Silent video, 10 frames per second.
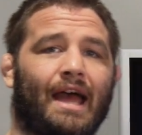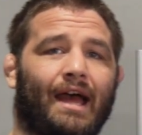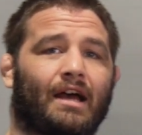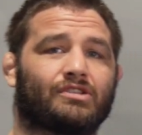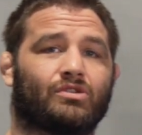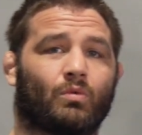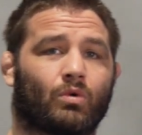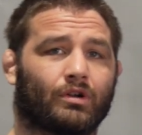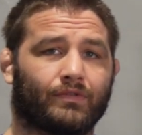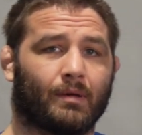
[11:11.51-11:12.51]
as the
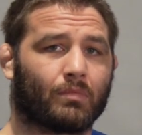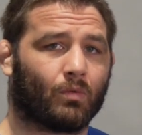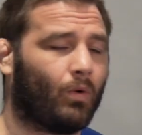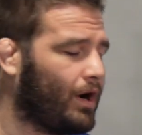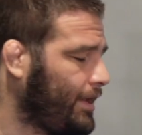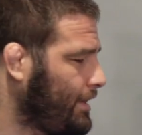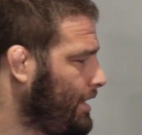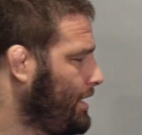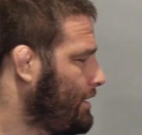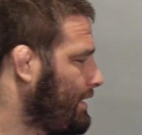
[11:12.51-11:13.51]
world #1,
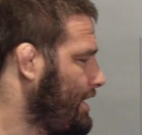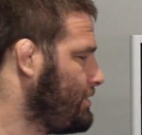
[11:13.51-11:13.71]
right?